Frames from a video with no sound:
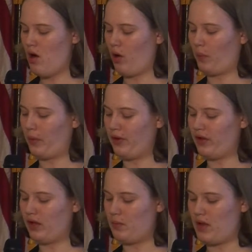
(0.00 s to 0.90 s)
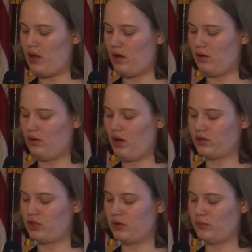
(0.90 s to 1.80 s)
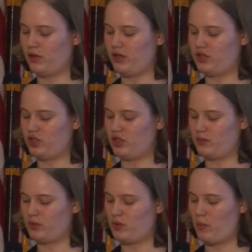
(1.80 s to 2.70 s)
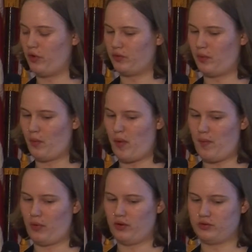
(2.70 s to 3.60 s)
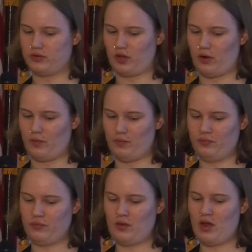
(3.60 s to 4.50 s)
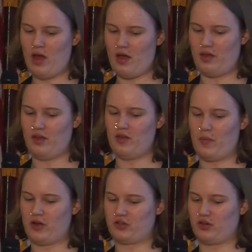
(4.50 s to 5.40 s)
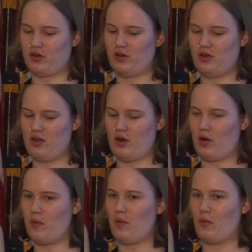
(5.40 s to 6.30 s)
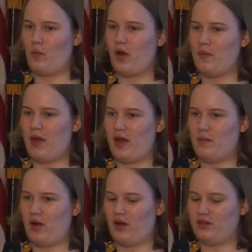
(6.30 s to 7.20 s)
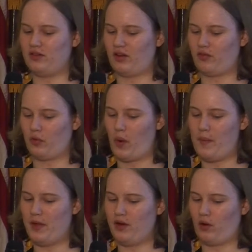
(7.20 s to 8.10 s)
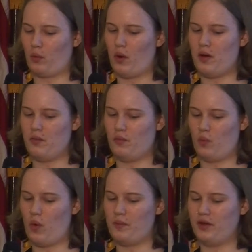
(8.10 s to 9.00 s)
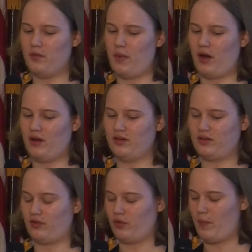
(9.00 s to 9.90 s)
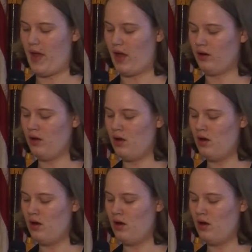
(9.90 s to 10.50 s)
or polygamy, long-term relationships with multiple people. So in the picture, you know, one man married to several women or one woman married to several men.